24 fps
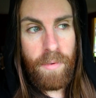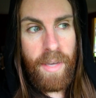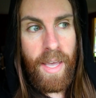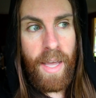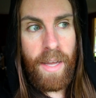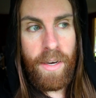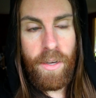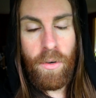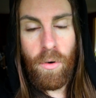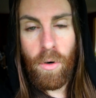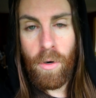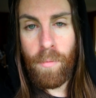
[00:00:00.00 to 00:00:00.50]

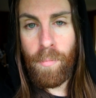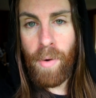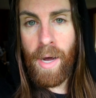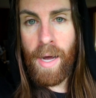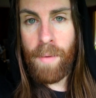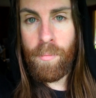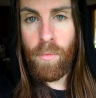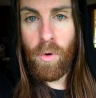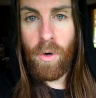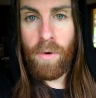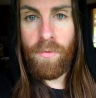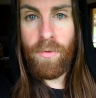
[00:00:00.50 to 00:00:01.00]
candy corn
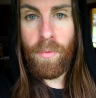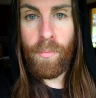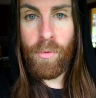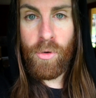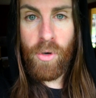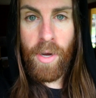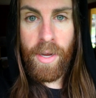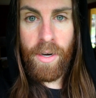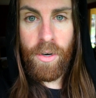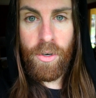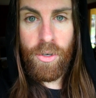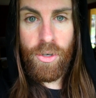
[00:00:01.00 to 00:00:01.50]
popcorn from
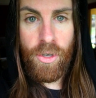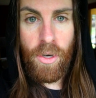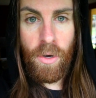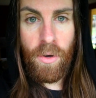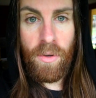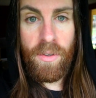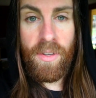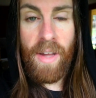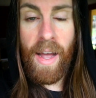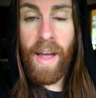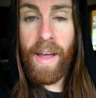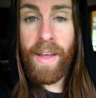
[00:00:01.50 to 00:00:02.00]
Trader
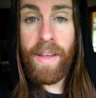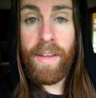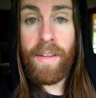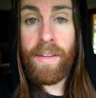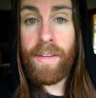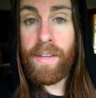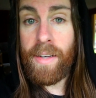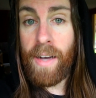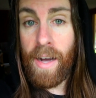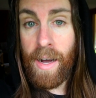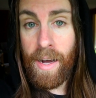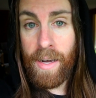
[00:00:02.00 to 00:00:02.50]
Joe's, I
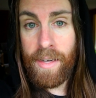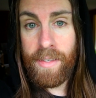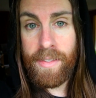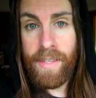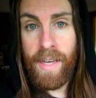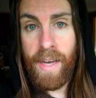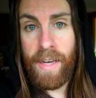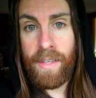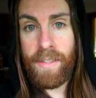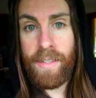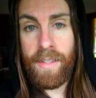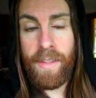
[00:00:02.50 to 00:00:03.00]

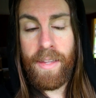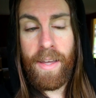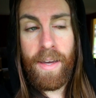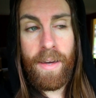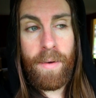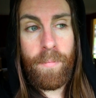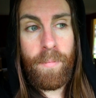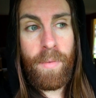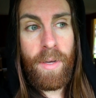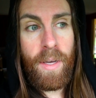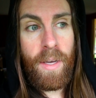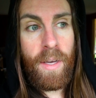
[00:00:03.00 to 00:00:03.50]
contacted
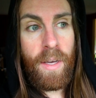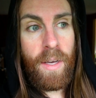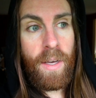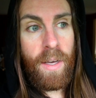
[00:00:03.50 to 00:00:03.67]
them